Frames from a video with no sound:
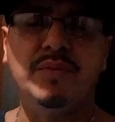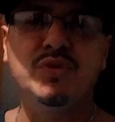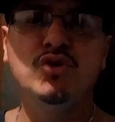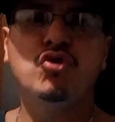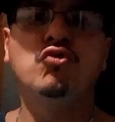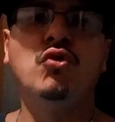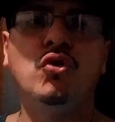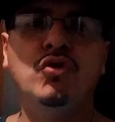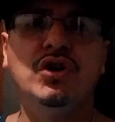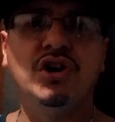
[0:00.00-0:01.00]

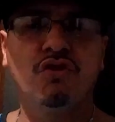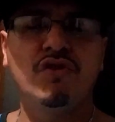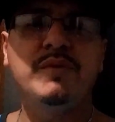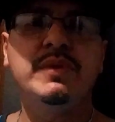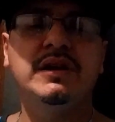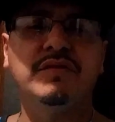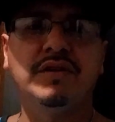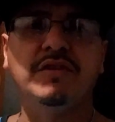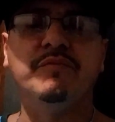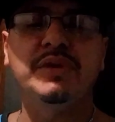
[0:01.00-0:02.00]
mutual agreement
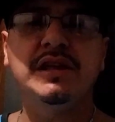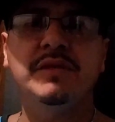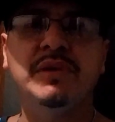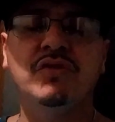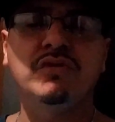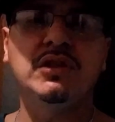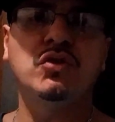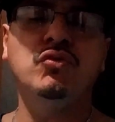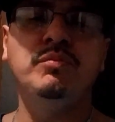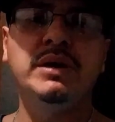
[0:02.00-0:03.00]
of peace between
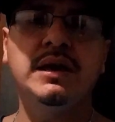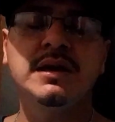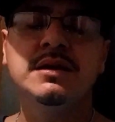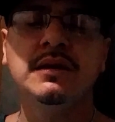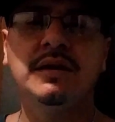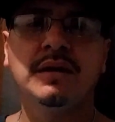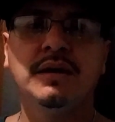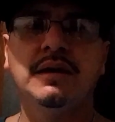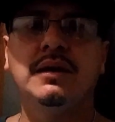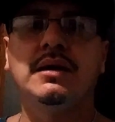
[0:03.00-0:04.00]
two big
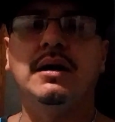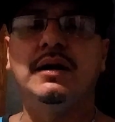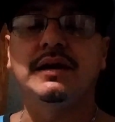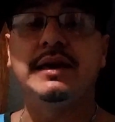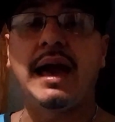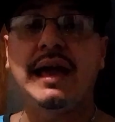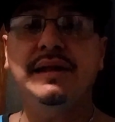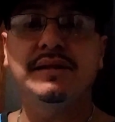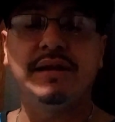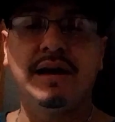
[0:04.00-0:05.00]

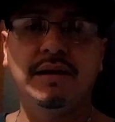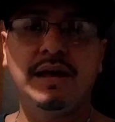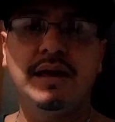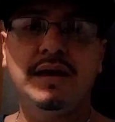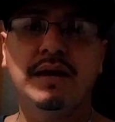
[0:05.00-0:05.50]
gangs in LA.